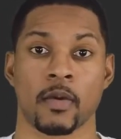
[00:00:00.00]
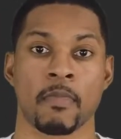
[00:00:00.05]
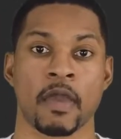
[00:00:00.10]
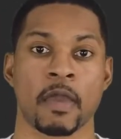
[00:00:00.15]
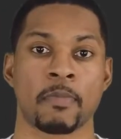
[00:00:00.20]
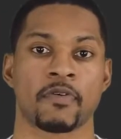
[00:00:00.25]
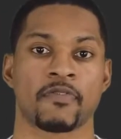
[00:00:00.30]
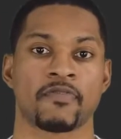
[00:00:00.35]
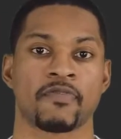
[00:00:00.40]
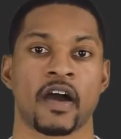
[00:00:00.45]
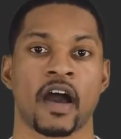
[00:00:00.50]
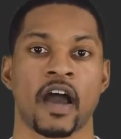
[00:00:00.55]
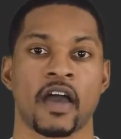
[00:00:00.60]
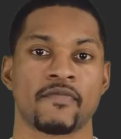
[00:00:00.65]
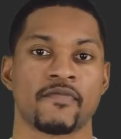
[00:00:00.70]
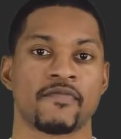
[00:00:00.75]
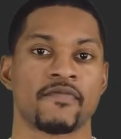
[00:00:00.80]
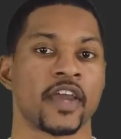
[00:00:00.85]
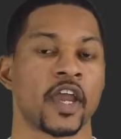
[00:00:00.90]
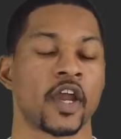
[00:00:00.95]
may
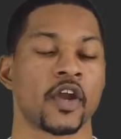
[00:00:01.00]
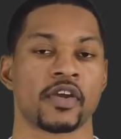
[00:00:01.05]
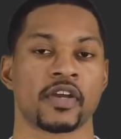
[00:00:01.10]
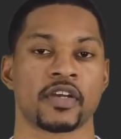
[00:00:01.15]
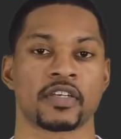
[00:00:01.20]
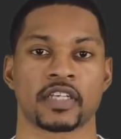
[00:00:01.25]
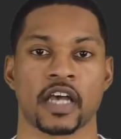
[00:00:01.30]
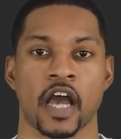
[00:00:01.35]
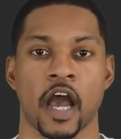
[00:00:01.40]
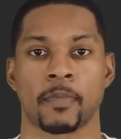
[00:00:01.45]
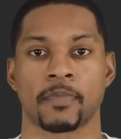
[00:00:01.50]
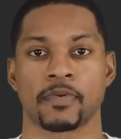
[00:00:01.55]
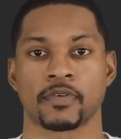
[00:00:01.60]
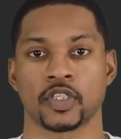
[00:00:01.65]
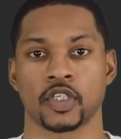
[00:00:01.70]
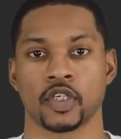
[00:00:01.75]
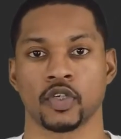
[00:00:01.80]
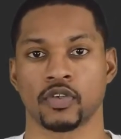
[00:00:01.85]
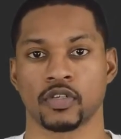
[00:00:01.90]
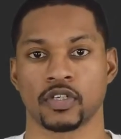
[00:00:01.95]
provide various
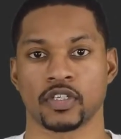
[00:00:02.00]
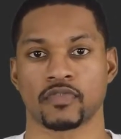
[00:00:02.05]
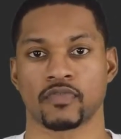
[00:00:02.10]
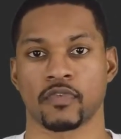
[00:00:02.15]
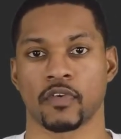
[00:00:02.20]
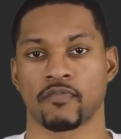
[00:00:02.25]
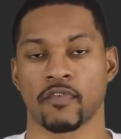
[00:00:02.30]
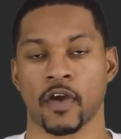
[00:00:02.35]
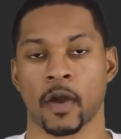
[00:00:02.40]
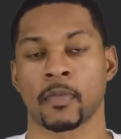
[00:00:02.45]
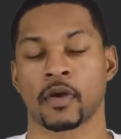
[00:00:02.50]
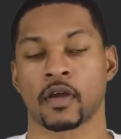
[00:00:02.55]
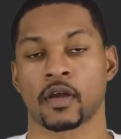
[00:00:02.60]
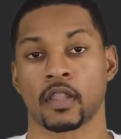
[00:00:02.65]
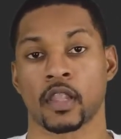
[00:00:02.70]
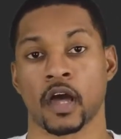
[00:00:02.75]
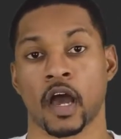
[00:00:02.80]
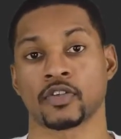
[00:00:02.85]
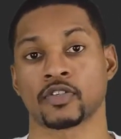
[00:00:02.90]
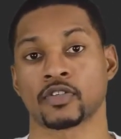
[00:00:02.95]
opportunities for
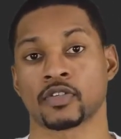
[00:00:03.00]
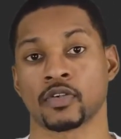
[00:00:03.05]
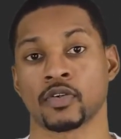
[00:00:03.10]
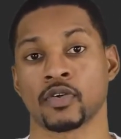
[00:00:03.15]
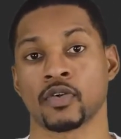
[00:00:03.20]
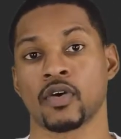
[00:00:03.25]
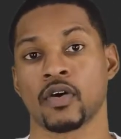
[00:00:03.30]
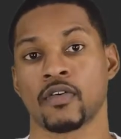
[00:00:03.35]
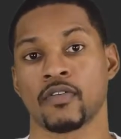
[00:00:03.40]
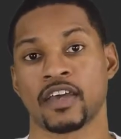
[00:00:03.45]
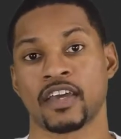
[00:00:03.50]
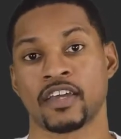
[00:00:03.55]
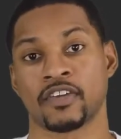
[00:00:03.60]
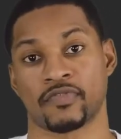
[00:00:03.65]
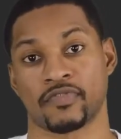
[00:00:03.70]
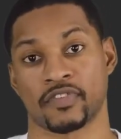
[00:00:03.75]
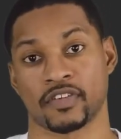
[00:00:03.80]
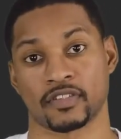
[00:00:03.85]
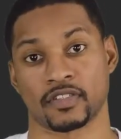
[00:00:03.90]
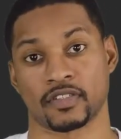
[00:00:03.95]
pharmacological
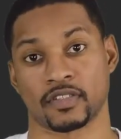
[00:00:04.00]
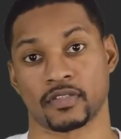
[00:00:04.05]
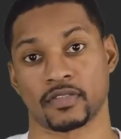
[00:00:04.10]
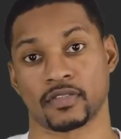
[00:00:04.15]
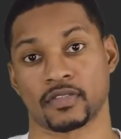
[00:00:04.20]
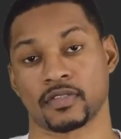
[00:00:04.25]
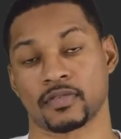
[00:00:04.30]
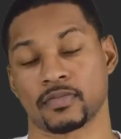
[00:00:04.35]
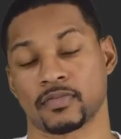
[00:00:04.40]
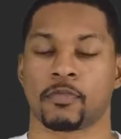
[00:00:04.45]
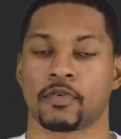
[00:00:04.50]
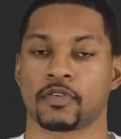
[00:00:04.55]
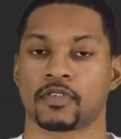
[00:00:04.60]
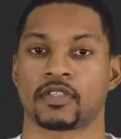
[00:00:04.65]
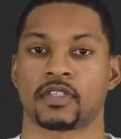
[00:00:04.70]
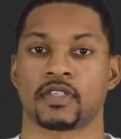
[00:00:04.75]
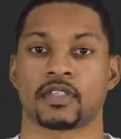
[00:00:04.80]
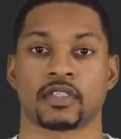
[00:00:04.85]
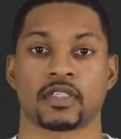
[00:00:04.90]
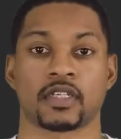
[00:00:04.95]
interventions.
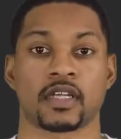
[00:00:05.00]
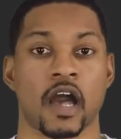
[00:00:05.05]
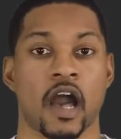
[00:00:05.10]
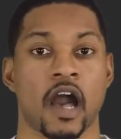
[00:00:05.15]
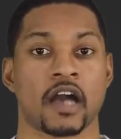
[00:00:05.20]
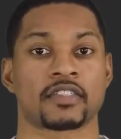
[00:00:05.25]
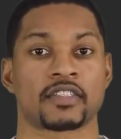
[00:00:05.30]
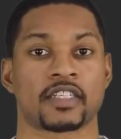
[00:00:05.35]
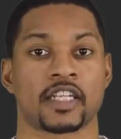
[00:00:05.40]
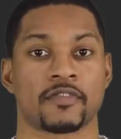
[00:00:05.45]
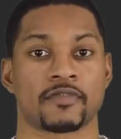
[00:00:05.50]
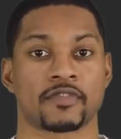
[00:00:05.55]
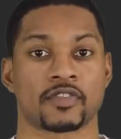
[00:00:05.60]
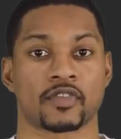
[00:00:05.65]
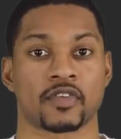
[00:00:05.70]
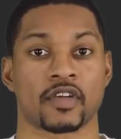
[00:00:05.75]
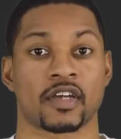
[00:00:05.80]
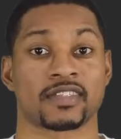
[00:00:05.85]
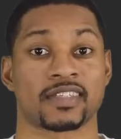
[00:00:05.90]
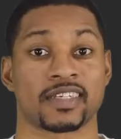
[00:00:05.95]
Persistent oxidative
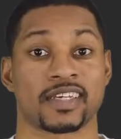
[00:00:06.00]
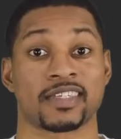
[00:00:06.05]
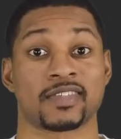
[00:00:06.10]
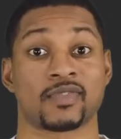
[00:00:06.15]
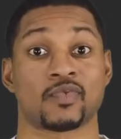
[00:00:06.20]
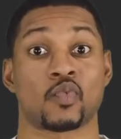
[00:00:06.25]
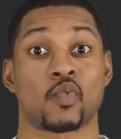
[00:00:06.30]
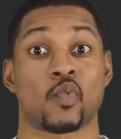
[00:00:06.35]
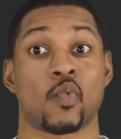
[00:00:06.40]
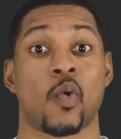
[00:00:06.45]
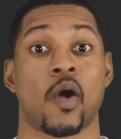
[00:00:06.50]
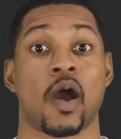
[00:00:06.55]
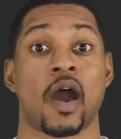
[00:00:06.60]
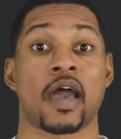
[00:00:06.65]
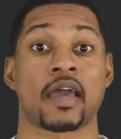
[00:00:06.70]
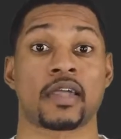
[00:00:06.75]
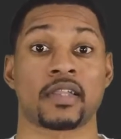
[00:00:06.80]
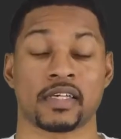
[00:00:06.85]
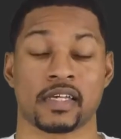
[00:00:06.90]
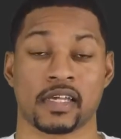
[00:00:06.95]
stress is
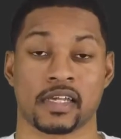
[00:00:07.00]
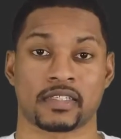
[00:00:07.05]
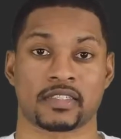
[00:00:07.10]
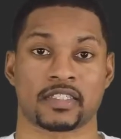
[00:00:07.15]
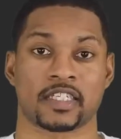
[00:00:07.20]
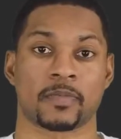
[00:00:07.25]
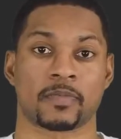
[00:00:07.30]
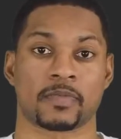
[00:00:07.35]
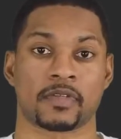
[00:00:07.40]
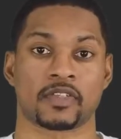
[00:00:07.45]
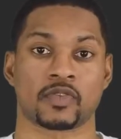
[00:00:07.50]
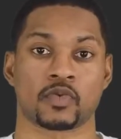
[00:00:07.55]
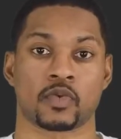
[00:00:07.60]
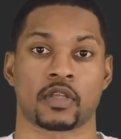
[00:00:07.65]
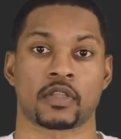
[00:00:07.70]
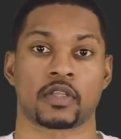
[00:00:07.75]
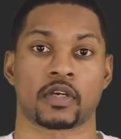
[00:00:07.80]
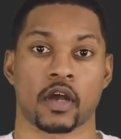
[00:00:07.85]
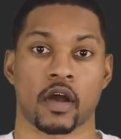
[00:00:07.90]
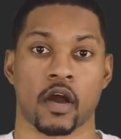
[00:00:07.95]
widely accepted as
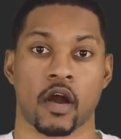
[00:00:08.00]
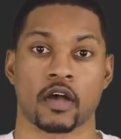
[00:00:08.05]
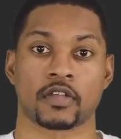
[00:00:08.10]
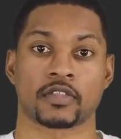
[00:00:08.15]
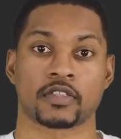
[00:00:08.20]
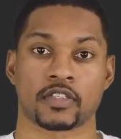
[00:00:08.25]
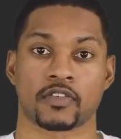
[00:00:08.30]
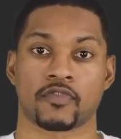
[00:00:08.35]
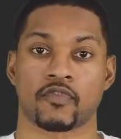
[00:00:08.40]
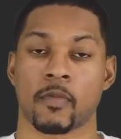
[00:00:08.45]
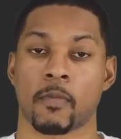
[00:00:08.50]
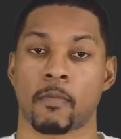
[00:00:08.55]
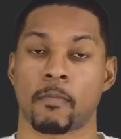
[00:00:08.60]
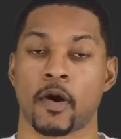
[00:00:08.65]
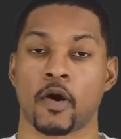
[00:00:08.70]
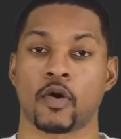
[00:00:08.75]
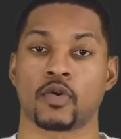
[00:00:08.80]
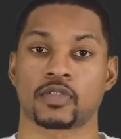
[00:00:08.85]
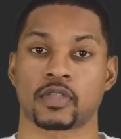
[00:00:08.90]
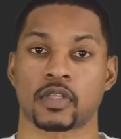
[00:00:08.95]
one of the causes for
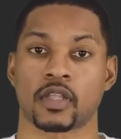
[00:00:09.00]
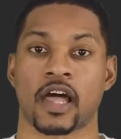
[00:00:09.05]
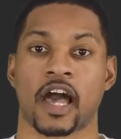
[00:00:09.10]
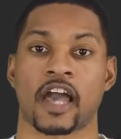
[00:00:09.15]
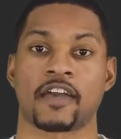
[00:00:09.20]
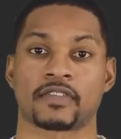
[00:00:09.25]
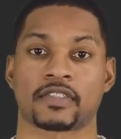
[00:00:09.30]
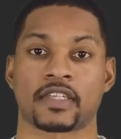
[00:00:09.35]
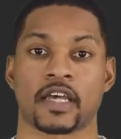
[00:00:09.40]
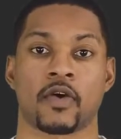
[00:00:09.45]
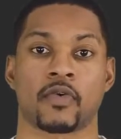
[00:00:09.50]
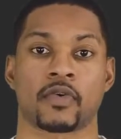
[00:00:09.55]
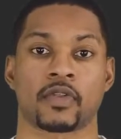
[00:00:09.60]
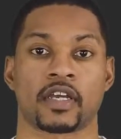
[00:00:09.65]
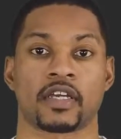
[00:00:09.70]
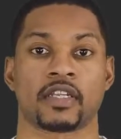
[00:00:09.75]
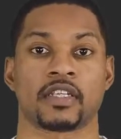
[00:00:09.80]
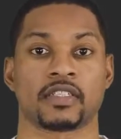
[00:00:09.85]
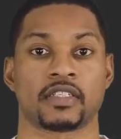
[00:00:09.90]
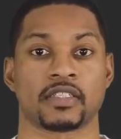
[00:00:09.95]
most
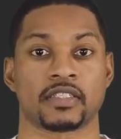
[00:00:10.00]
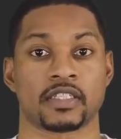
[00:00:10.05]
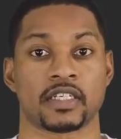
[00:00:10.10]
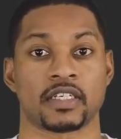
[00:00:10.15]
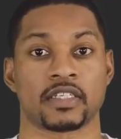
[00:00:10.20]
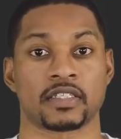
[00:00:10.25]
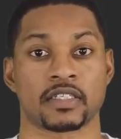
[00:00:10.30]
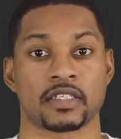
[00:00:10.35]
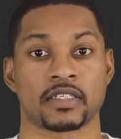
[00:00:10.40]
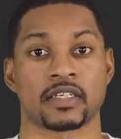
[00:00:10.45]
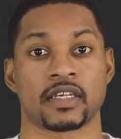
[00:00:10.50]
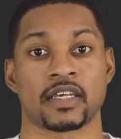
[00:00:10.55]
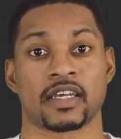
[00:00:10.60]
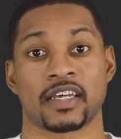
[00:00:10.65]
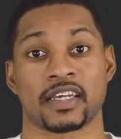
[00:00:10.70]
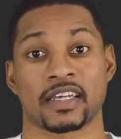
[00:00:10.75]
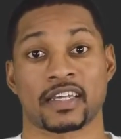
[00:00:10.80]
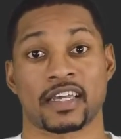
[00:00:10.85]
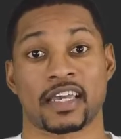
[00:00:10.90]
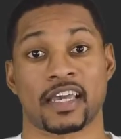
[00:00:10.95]
lifestyle-related diseases,
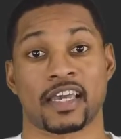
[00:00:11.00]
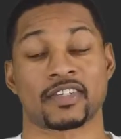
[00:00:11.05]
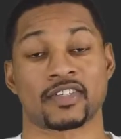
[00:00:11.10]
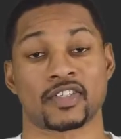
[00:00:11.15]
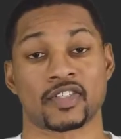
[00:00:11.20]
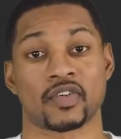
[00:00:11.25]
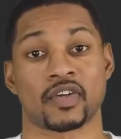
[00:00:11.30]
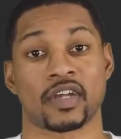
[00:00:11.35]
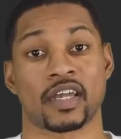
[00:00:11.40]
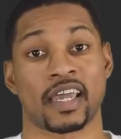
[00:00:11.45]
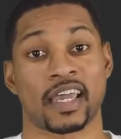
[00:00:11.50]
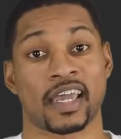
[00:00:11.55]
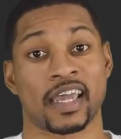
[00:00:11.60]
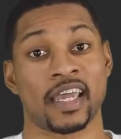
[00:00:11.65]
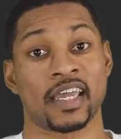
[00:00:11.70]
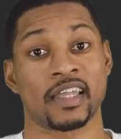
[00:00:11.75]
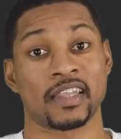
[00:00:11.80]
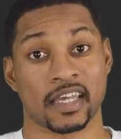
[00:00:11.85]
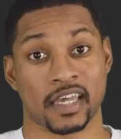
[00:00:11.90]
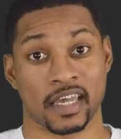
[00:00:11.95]
cancer,
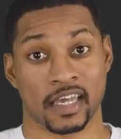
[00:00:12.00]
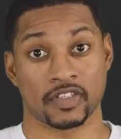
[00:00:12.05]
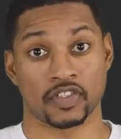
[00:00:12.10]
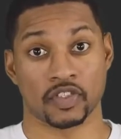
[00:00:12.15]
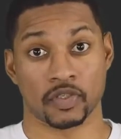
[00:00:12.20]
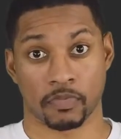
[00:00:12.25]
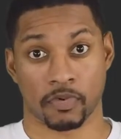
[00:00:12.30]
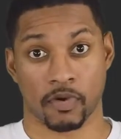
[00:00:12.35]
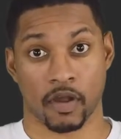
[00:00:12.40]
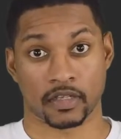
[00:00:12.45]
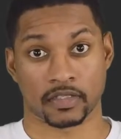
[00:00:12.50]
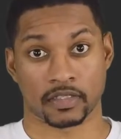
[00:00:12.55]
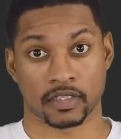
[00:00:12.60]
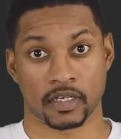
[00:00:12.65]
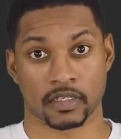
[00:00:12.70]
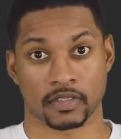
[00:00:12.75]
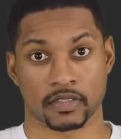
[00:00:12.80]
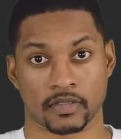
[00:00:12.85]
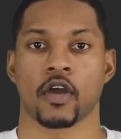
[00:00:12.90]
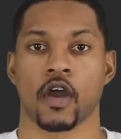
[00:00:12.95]
and the aging
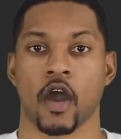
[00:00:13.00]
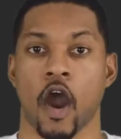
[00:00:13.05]
process.